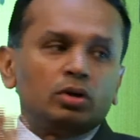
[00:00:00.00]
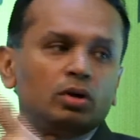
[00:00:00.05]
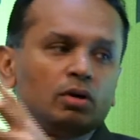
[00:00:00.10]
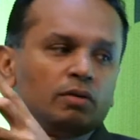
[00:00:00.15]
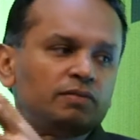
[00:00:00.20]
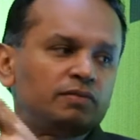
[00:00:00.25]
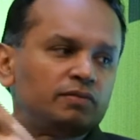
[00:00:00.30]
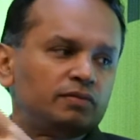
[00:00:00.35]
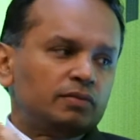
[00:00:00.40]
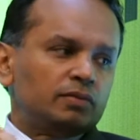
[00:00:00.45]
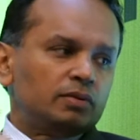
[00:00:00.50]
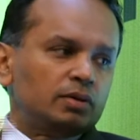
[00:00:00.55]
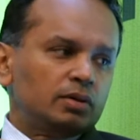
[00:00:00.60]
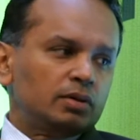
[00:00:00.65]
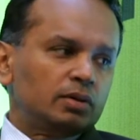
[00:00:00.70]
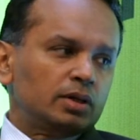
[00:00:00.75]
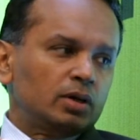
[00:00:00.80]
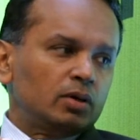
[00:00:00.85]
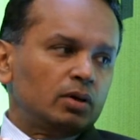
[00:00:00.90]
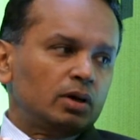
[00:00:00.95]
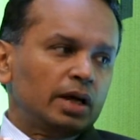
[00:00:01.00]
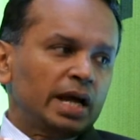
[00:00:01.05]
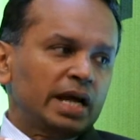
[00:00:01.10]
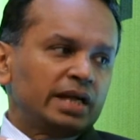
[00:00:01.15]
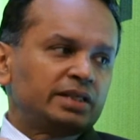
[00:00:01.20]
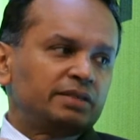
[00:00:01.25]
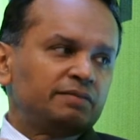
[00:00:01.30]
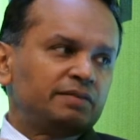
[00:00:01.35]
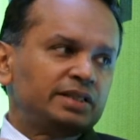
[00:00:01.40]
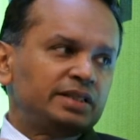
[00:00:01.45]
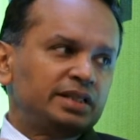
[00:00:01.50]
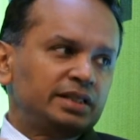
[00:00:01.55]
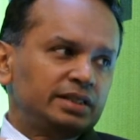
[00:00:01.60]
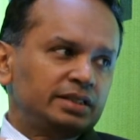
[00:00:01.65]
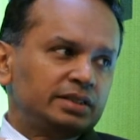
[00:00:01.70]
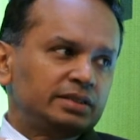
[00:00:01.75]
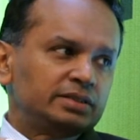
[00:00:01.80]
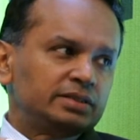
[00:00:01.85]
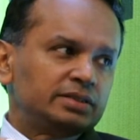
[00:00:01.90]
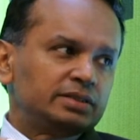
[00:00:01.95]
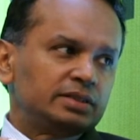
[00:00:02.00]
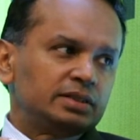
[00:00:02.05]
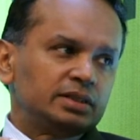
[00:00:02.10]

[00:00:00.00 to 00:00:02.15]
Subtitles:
of activities